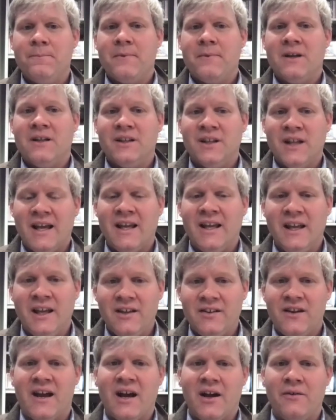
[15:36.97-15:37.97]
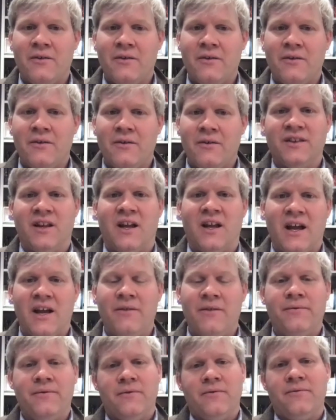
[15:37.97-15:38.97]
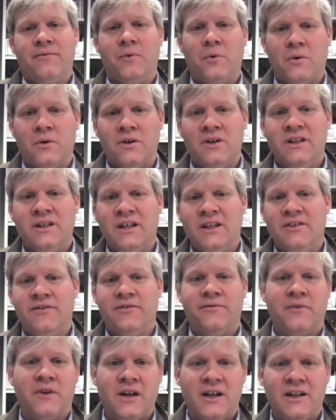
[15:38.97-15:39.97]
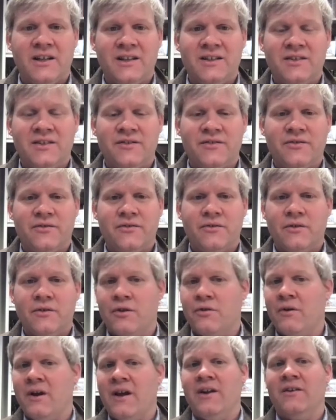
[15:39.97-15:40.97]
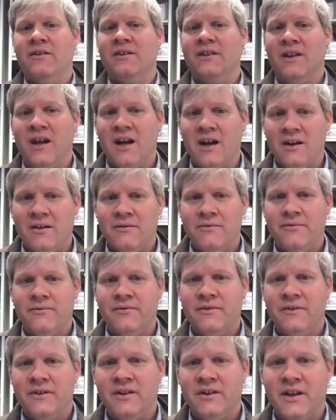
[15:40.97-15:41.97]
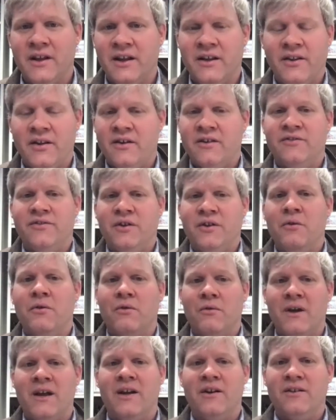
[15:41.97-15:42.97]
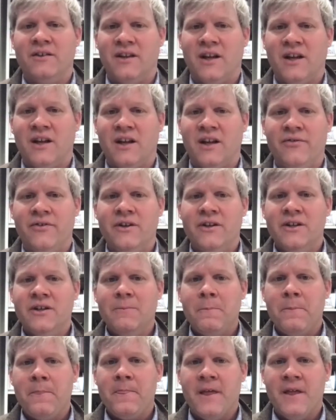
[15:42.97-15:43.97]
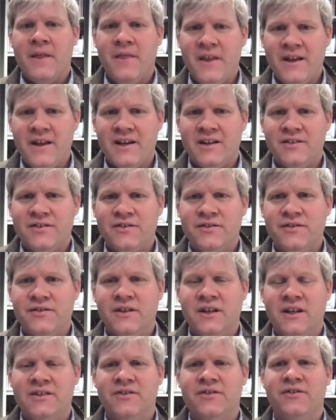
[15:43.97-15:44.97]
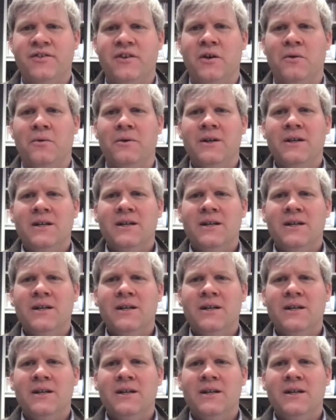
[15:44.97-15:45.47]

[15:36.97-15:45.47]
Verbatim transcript: laying down his life for his friends. Greater love. There's no greater love than this. And so